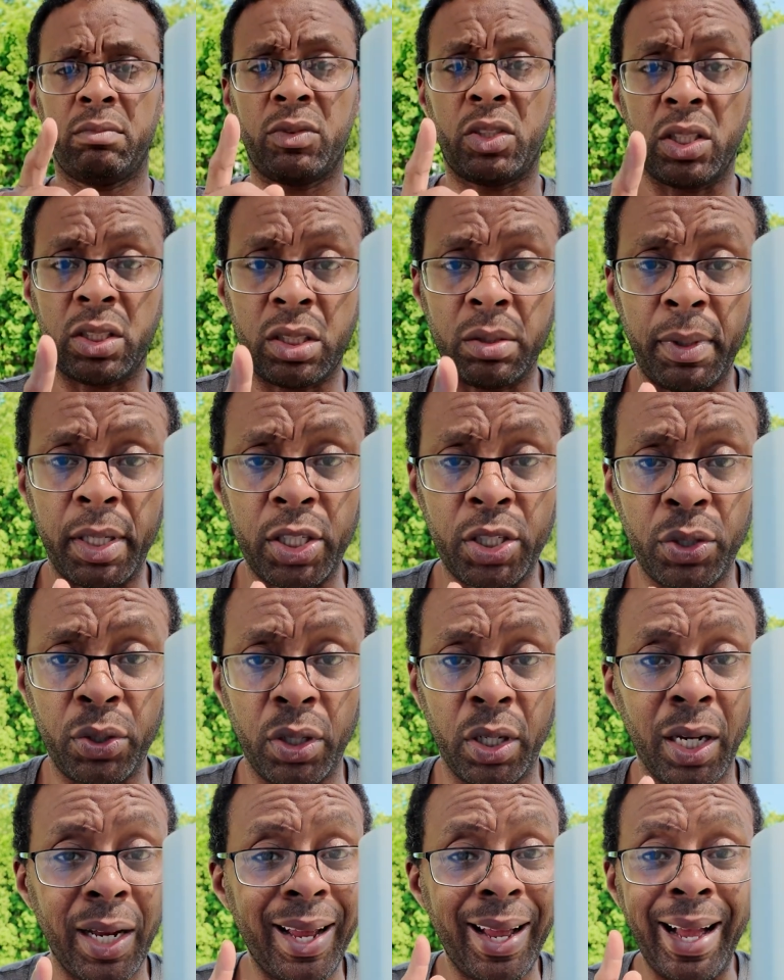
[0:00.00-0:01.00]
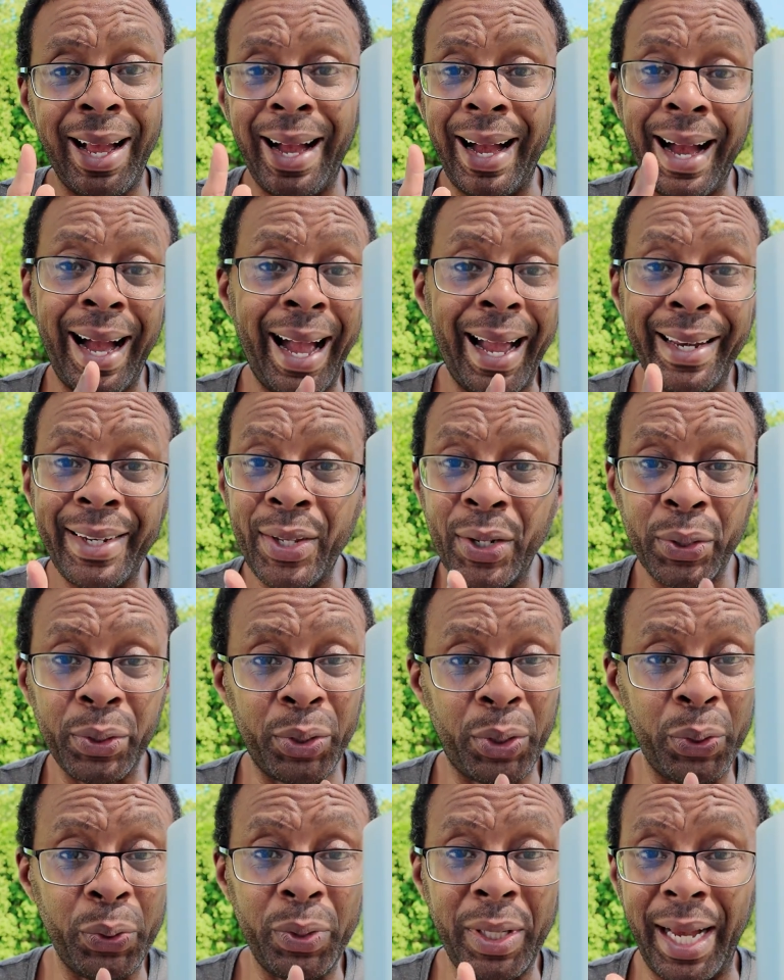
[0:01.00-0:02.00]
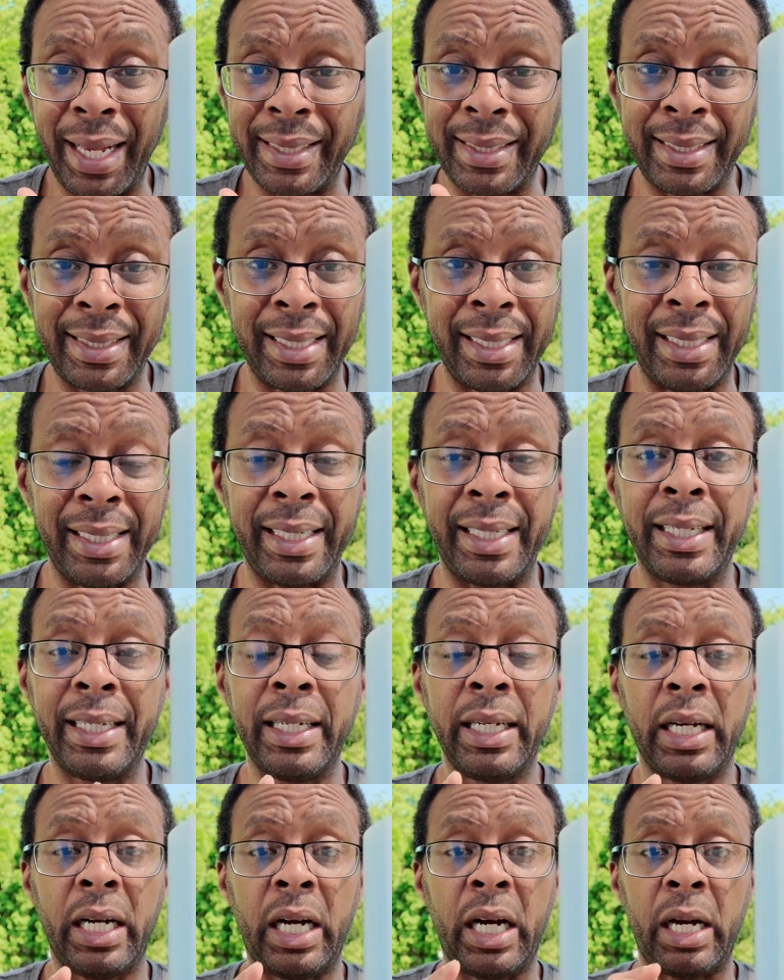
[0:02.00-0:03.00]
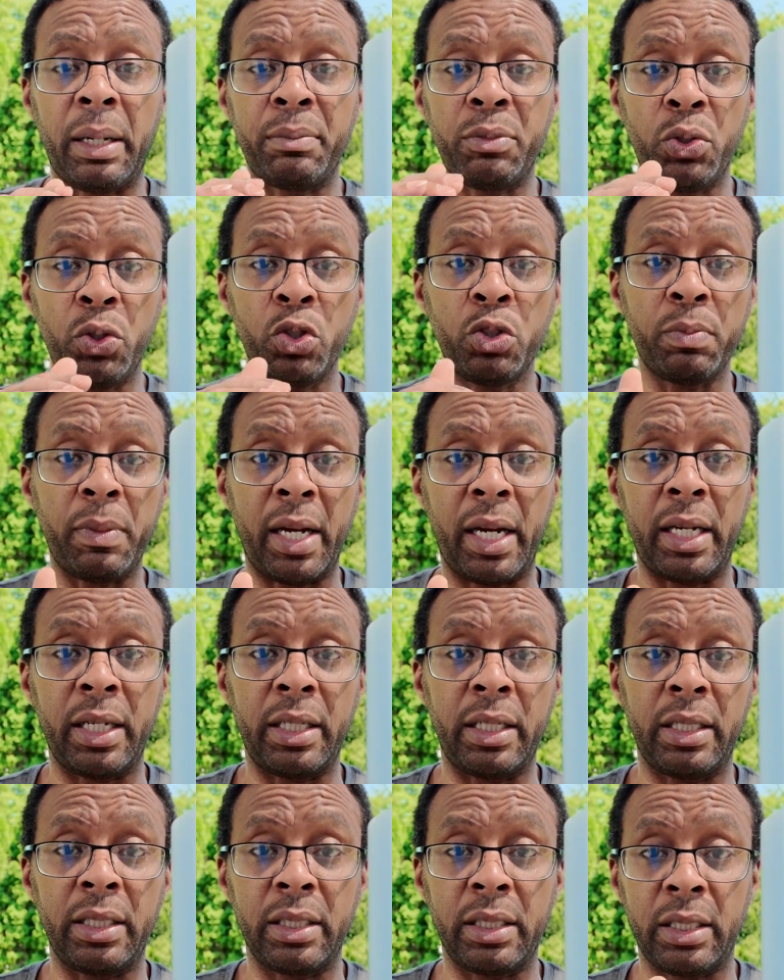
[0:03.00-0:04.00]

Just to make sure, I don't do that silly, use my